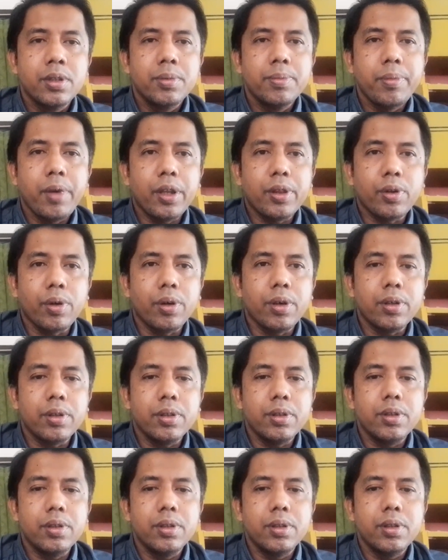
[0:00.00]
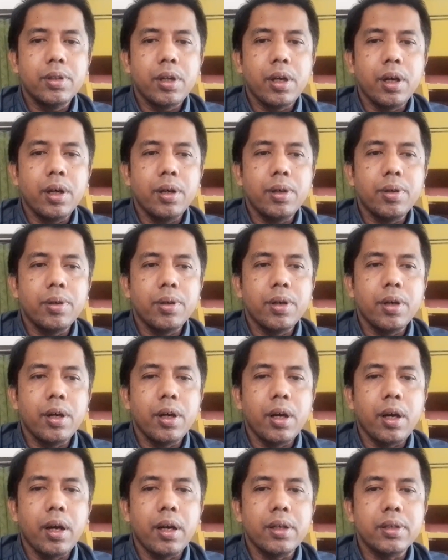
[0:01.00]
method, yeah,
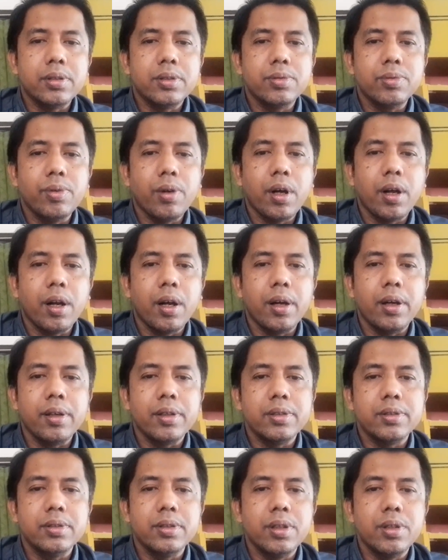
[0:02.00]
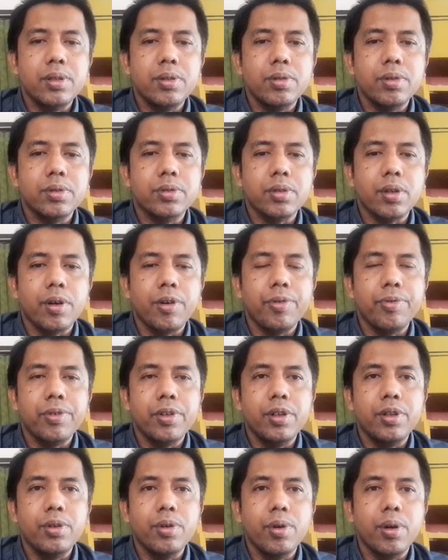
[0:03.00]
as well as the use of
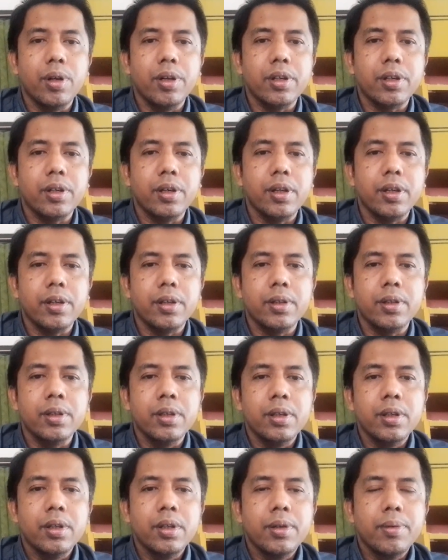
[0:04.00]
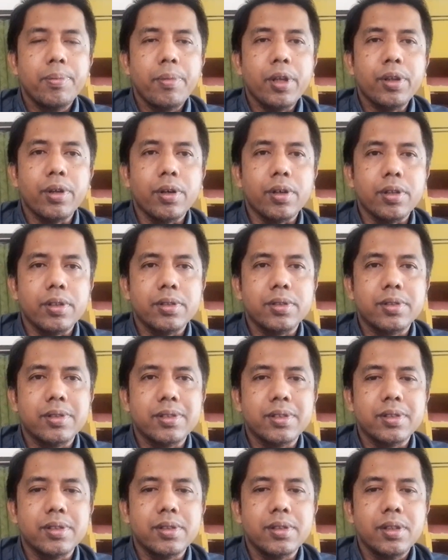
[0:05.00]
video learning
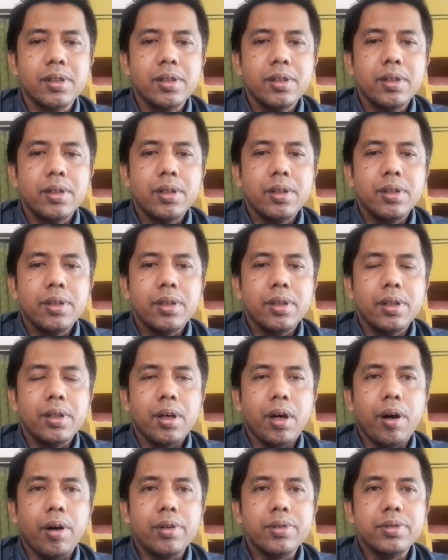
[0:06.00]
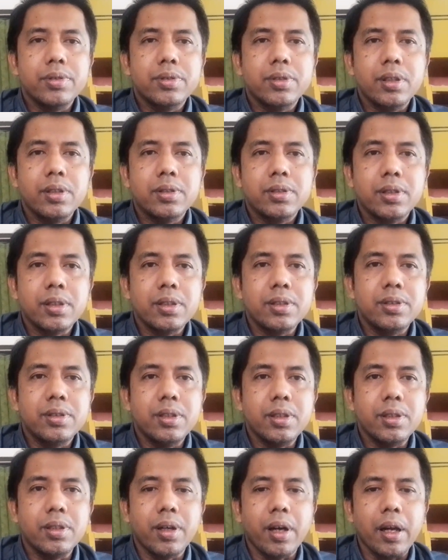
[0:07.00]
methods. Autistic
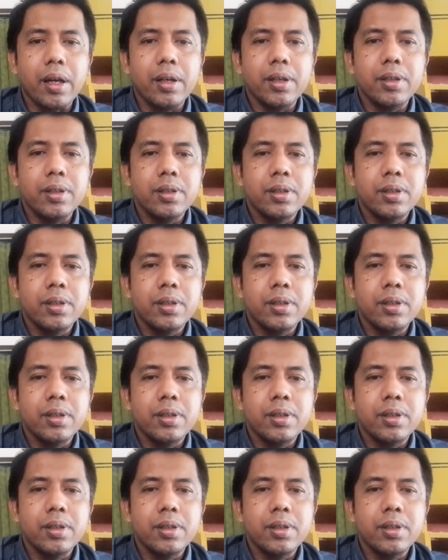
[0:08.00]
children